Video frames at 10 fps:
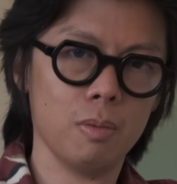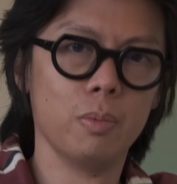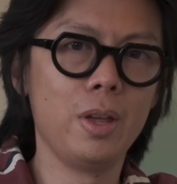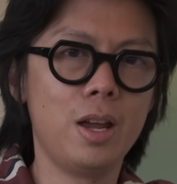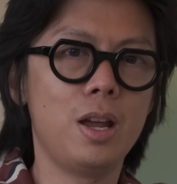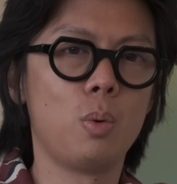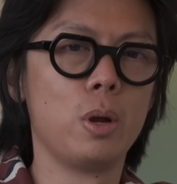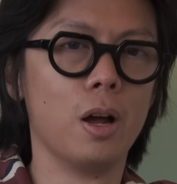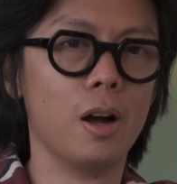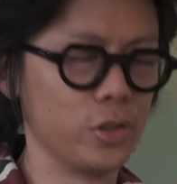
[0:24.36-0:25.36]
There
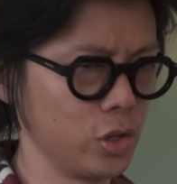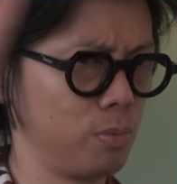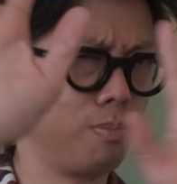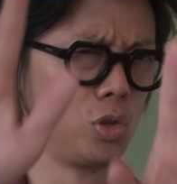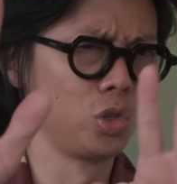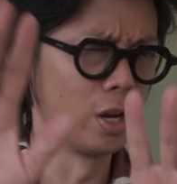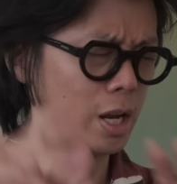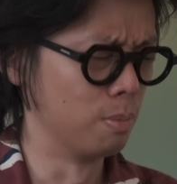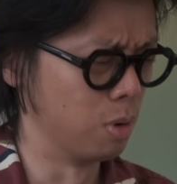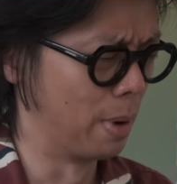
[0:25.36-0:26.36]
we are. Just
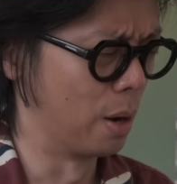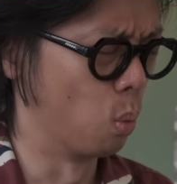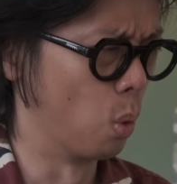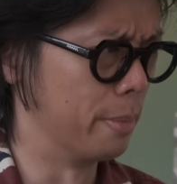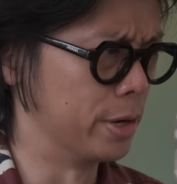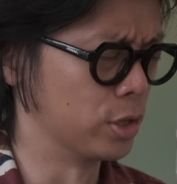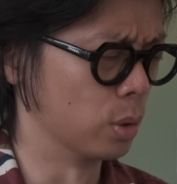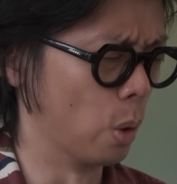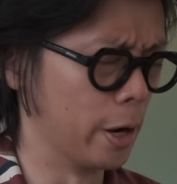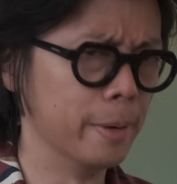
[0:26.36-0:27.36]
stay about 1 meter
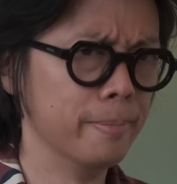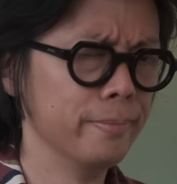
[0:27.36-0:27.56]
away.